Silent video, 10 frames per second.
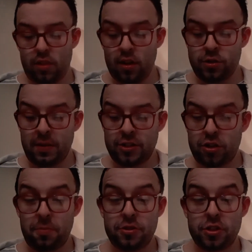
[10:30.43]
So make sure
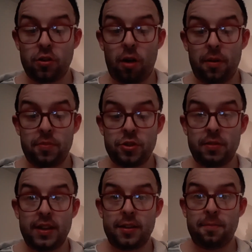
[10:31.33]
you put a comma
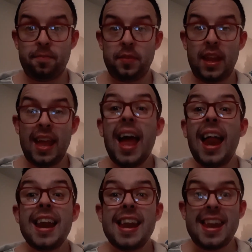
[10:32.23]
between them.
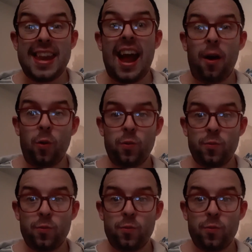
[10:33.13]
Now,